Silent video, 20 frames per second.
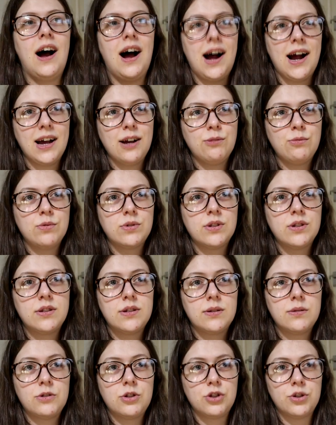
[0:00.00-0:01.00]
I
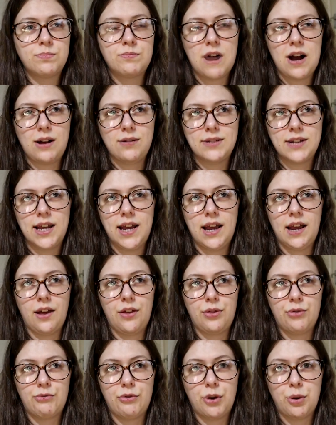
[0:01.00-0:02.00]
was just
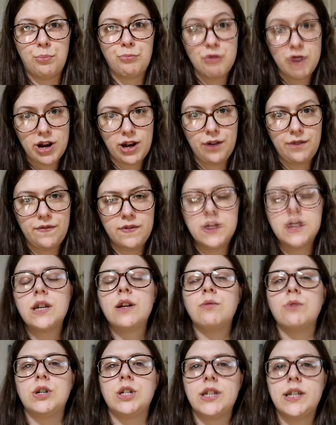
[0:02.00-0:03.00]
browsing through Preloved,
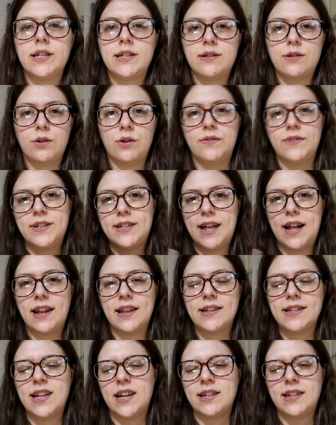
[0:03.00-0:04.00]
which is sort of a
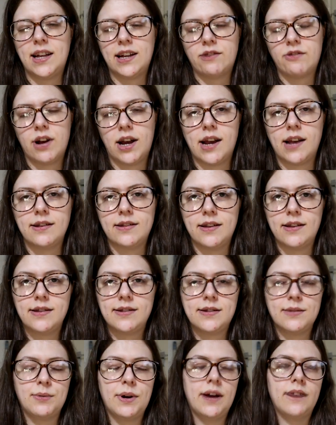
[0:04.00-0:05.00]
selling site like
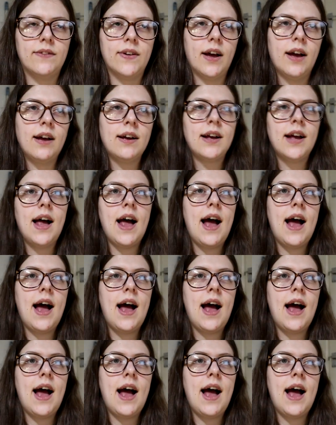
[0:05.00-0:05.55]
Craigslist or whatever,